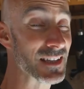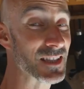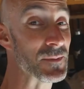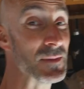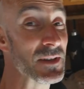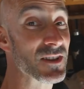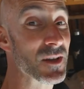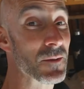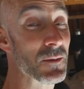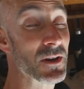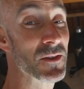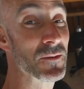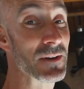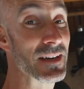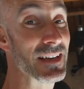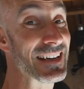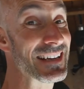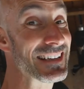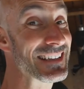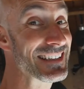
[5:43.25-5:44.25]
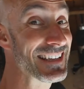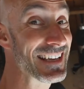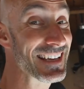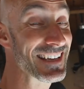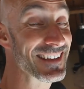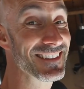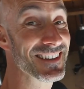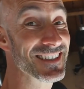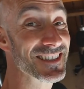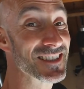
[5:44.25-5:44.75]
On to meal number three.
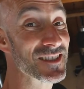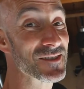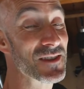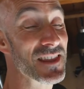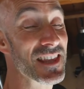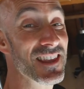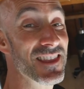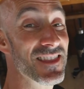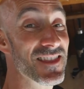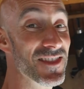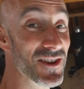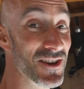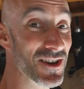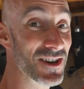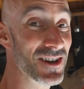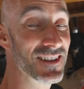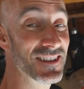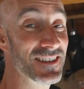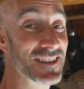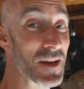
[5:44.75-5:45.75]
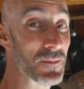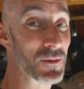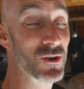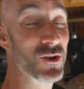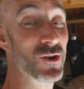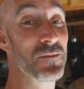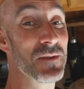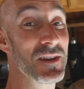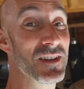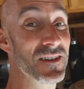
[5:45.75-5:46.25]
Again, this is the third
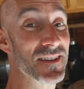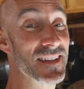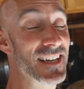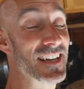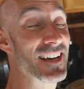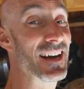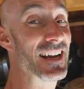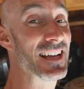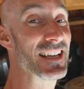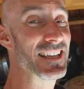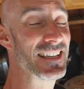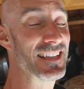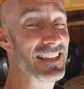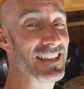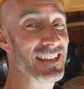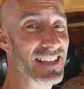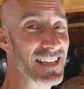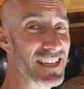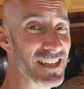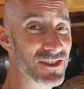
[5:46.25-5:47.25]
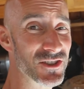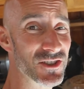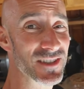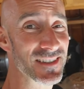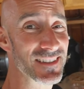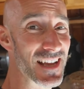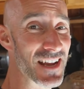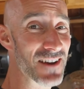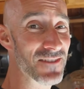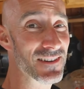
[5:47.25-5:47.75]
typical meal that I eat each
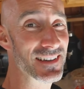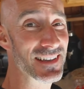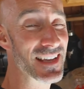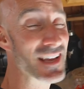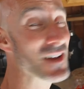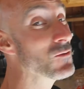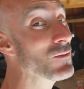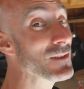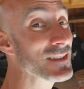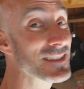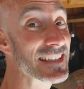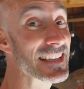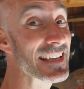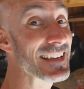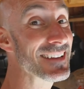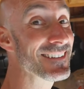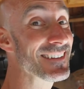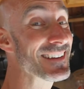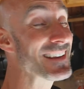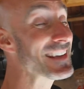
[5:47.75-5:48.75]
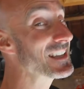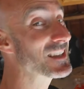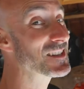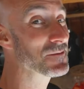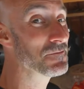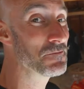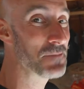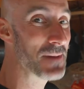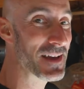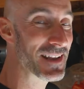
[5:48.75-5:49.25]
and every day. And once again, it's
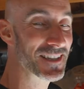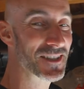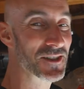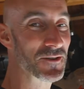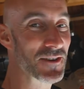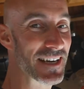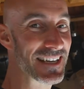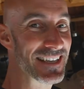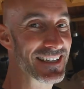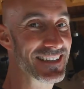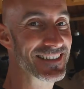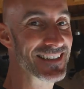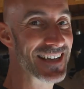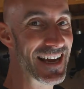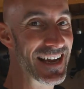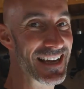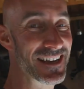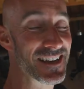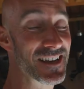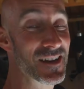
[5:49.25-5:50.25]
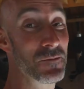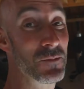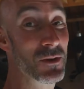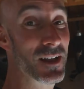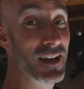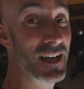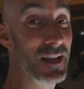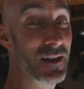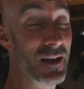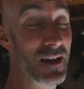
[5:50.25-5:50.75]
Mediterranean diet
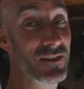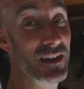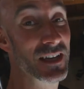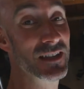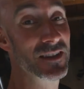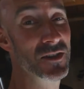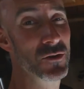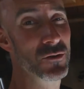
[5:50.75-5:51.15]
compliant. I've got